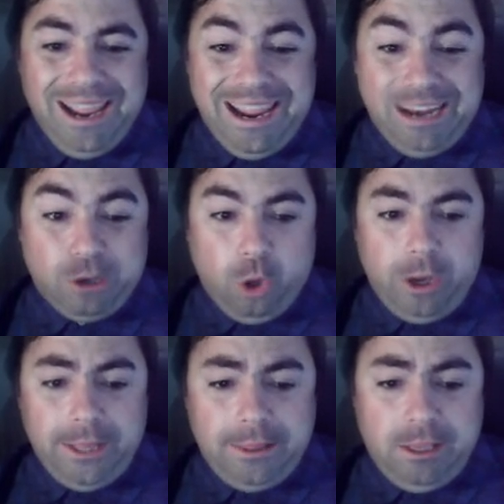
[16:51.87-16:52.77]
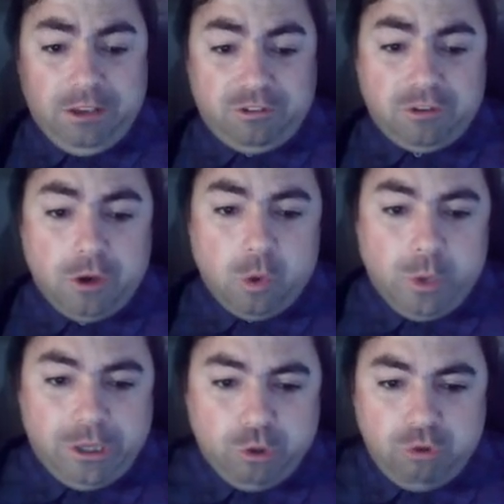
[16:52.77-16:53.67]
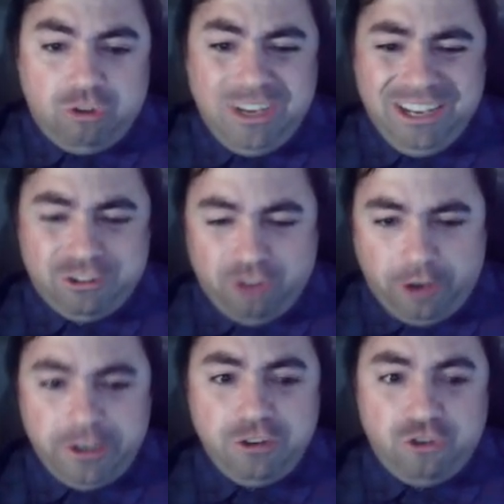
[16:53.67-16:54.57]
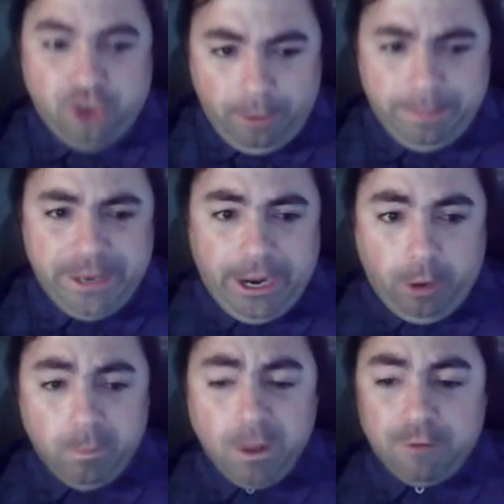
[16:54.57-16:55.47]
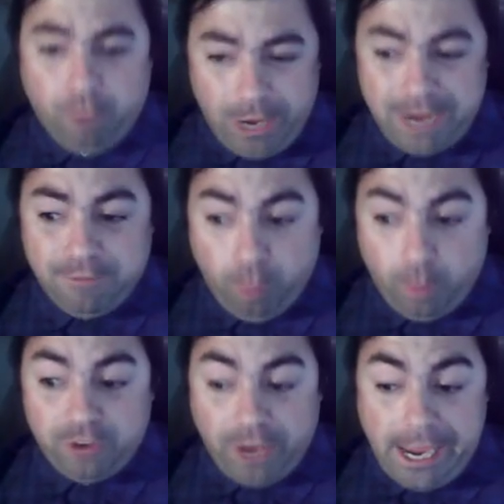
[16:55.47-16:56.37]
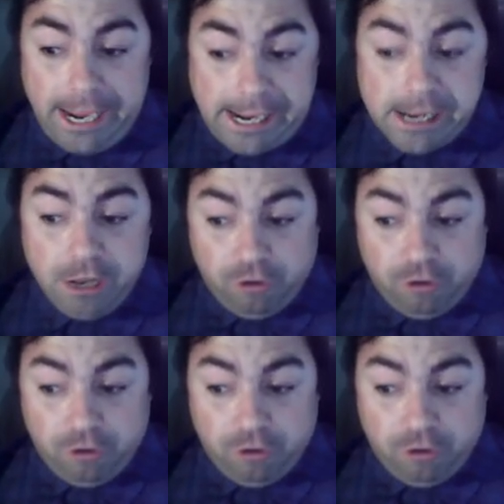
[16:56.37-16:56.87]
And look at this. We do see a sudden jump now for influenza A.